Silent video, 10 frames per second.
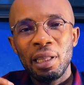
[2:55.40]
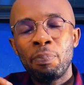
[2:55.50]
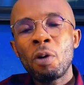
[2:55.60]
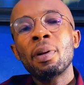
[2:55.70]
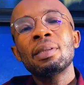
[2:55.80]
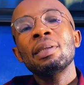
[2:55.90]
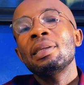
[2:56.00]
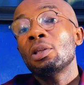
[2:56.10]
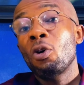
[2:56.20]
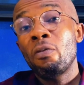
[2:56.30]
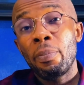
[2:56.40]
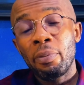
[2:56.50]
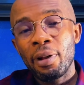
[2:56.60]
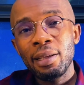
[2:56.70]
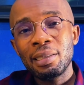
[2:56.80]
the property is
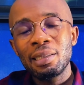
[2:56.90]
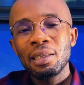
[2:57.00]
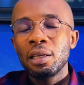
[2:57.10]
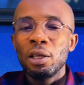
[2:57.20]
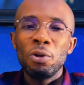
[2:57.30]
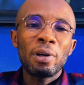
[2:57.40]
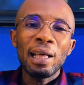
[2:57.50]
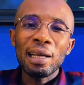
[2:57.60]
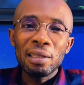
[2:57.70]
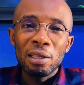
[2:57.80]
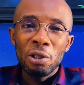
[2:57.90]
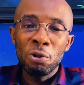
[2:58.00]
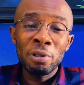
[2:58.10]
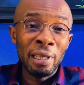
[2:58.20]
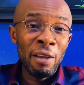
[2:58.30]
overpriced, you can
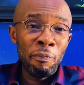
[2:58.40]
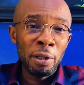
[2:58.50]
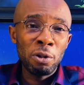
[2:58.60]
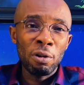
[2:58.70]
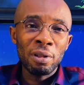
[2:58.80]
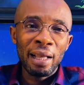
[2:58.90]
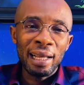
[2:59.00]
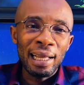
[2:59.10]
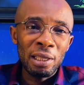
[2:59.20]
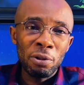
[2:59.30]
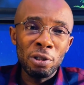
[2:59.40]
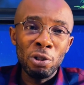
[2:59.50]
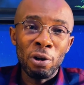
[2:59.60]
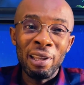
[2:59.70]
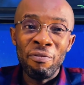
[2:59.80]
use the information gathered during
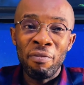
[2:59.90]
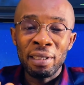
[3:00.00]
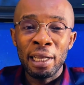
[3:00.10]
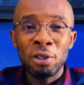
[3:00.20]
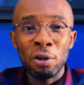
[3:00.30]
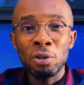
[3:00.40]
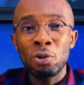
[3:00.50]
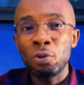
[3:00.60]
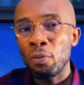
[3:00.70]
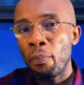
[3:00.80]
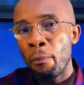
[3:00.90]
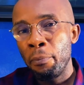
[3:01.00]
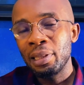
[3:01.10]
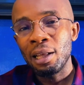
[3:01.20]
your investigation to bid